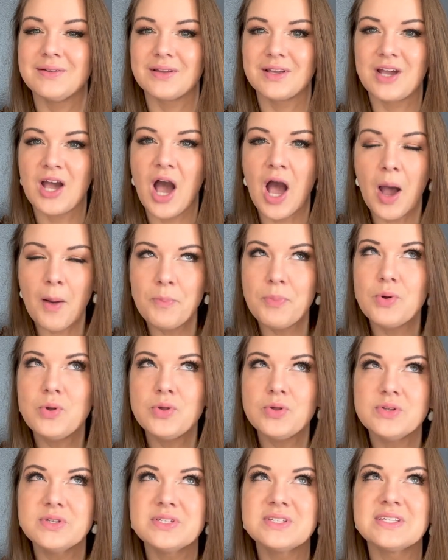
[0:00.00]

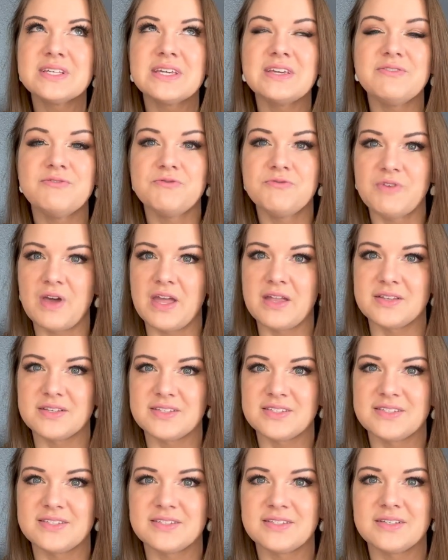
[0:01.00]
couples
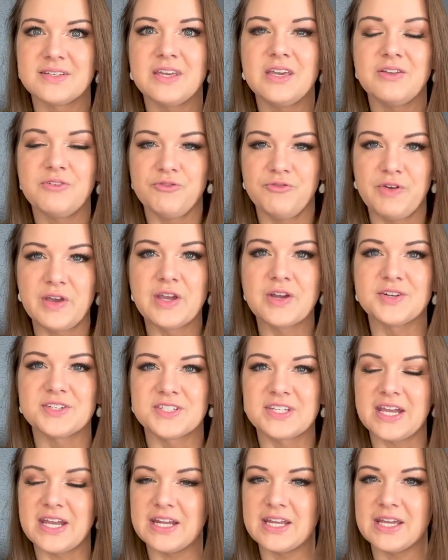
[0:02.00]
events in figure
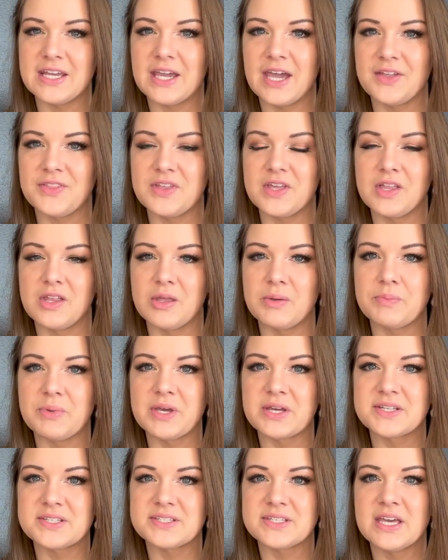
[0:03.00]
skating at the
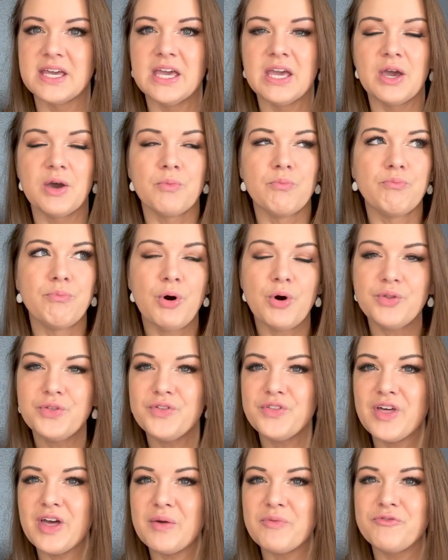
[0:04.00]
Olympics. Both
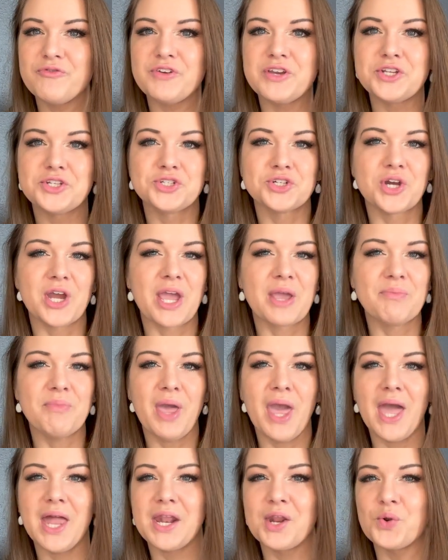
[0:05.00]
of them feature a
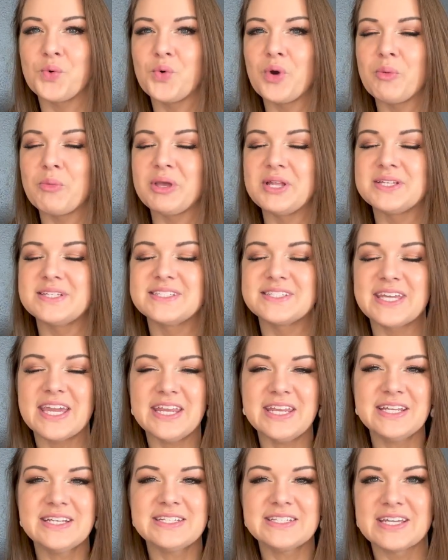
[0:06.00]
man and a woman
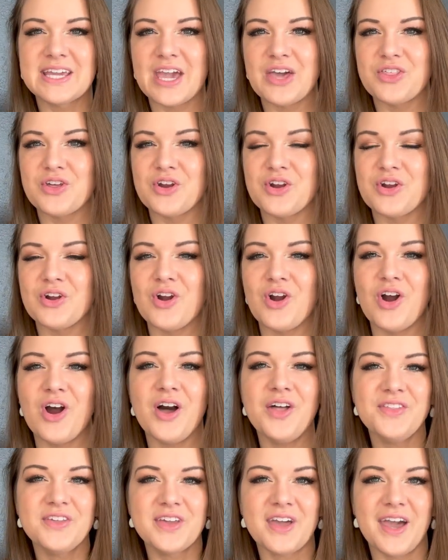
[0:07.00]
skating together
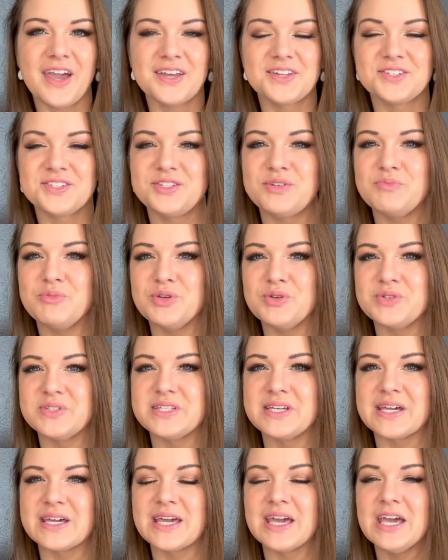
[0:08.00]
on the ice to
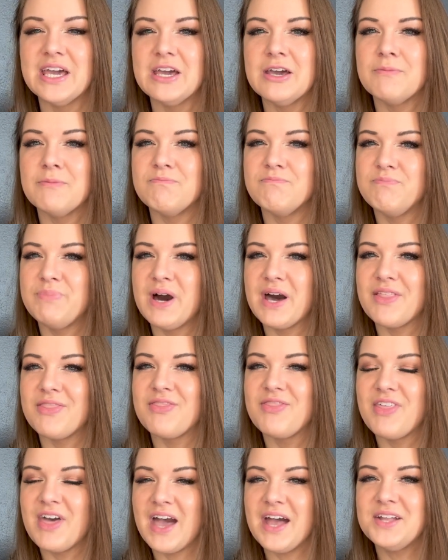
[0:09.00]
music, but
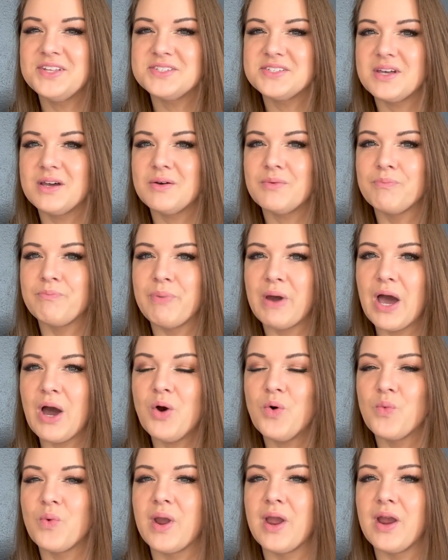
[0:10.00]
that's
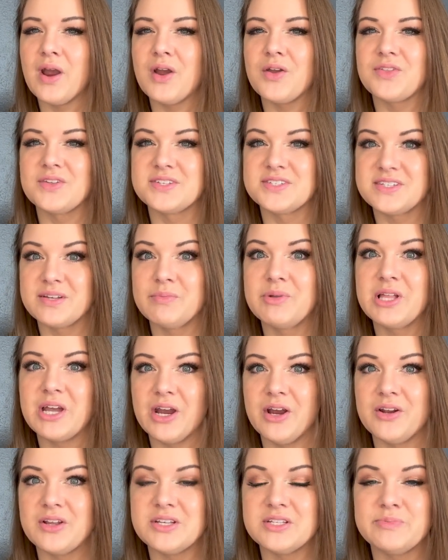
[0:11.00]
about where the
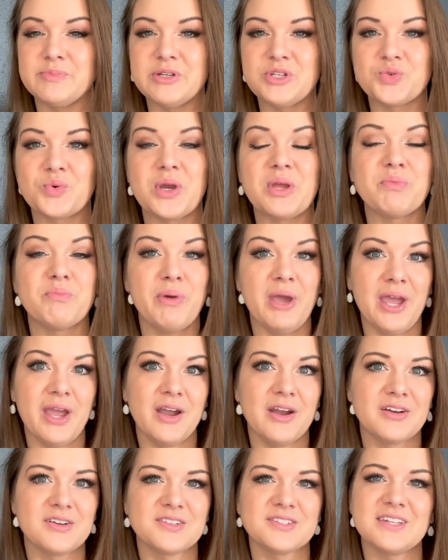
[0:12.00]
similarities between
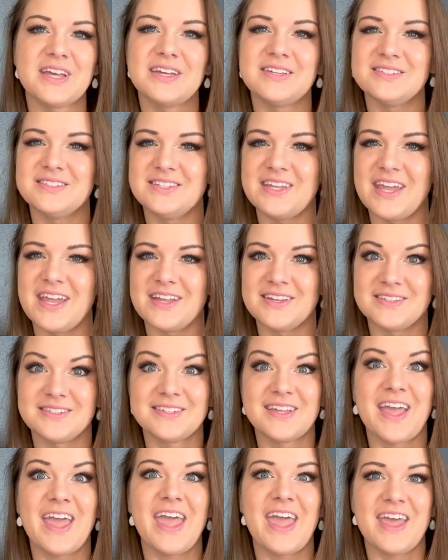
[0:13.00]
pairs and
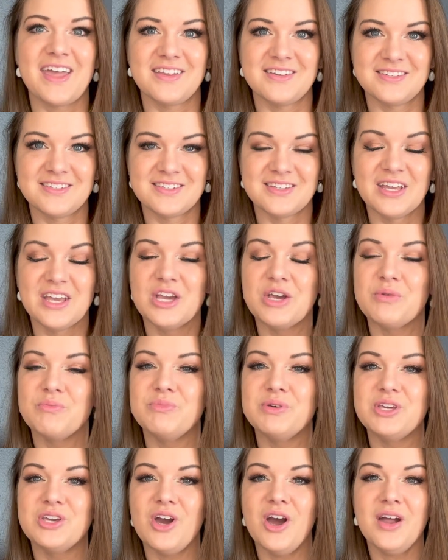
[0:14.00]
dance end.
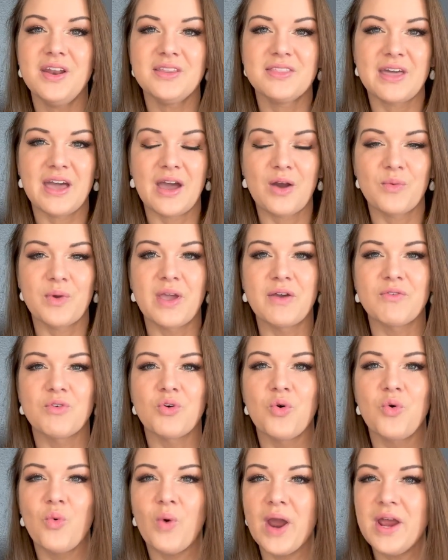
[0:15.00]
Beyond that, we have
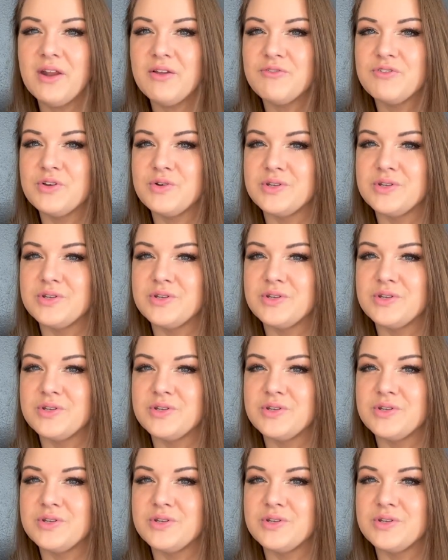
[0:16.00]
quite a few